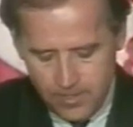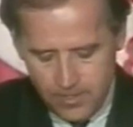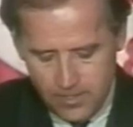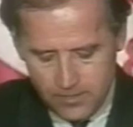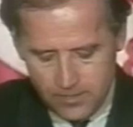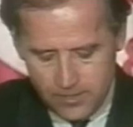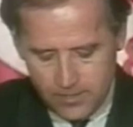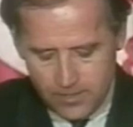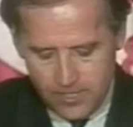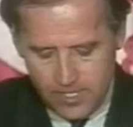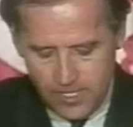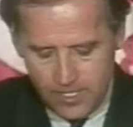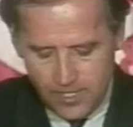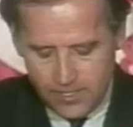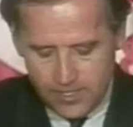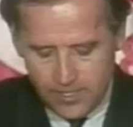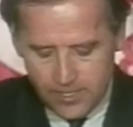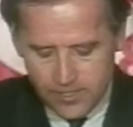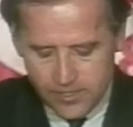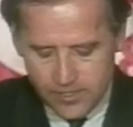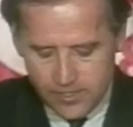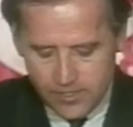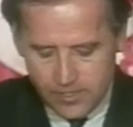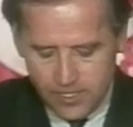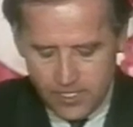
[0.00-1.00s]
The
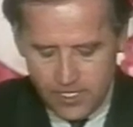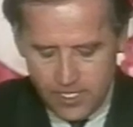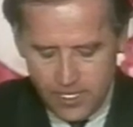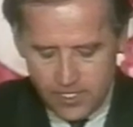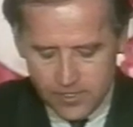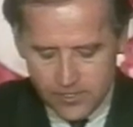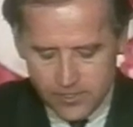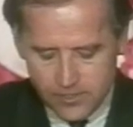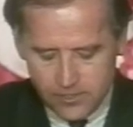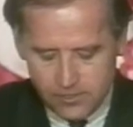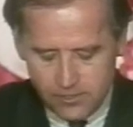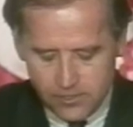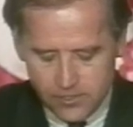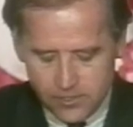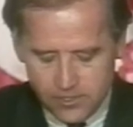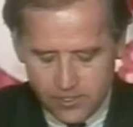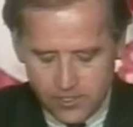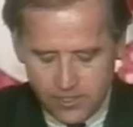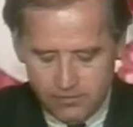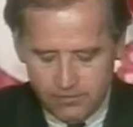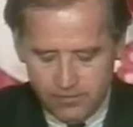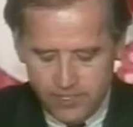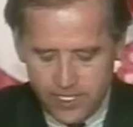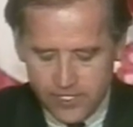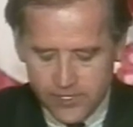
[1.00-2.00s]
delegates of the Constitutional
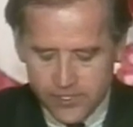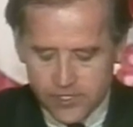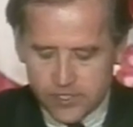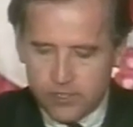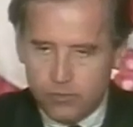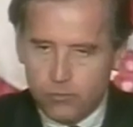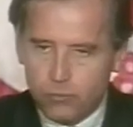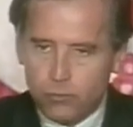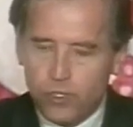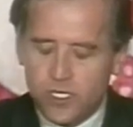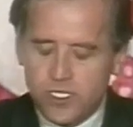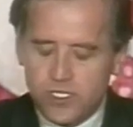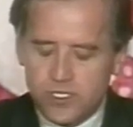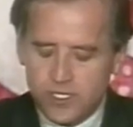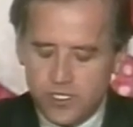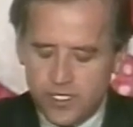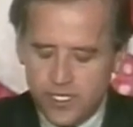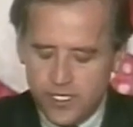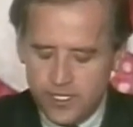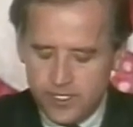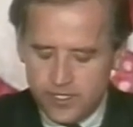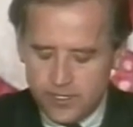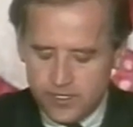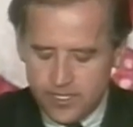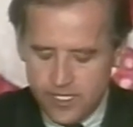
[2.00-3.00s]
Convention originally
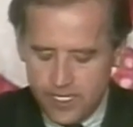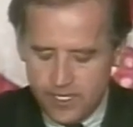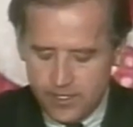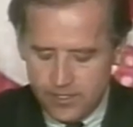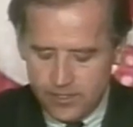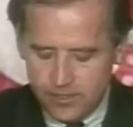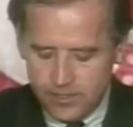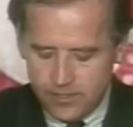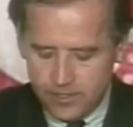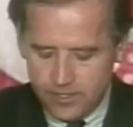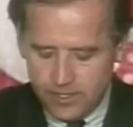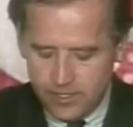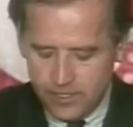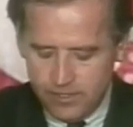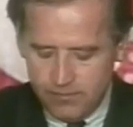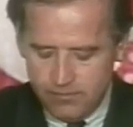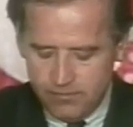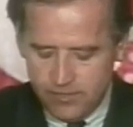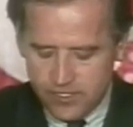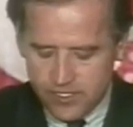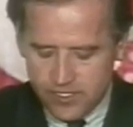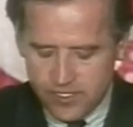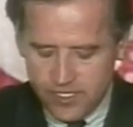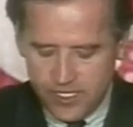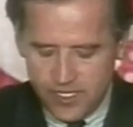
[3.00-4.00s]
intended to give
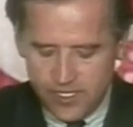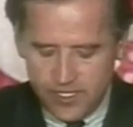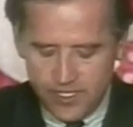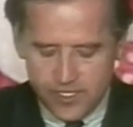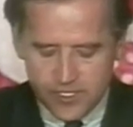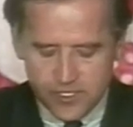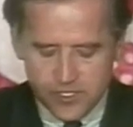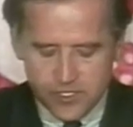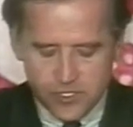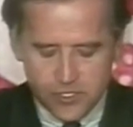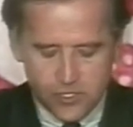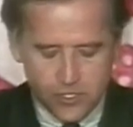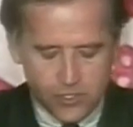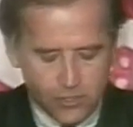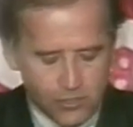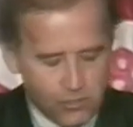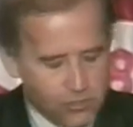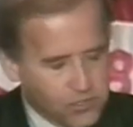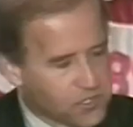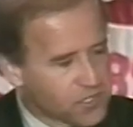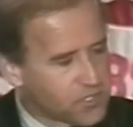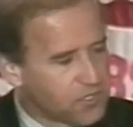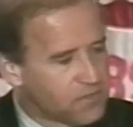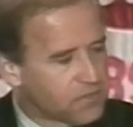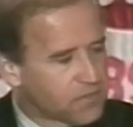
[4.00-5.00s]
the Senate
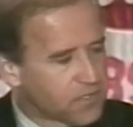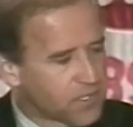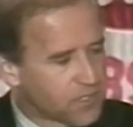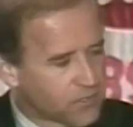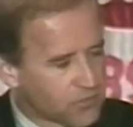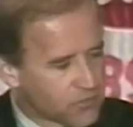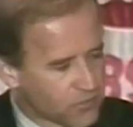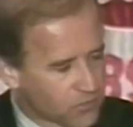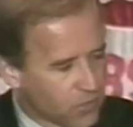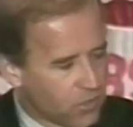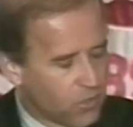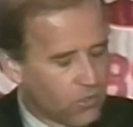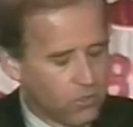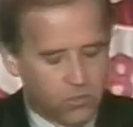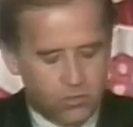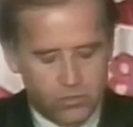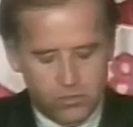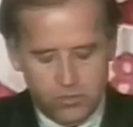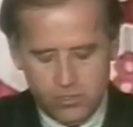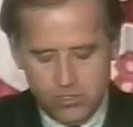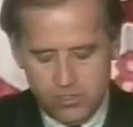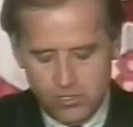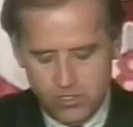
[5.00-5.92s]
exclusive control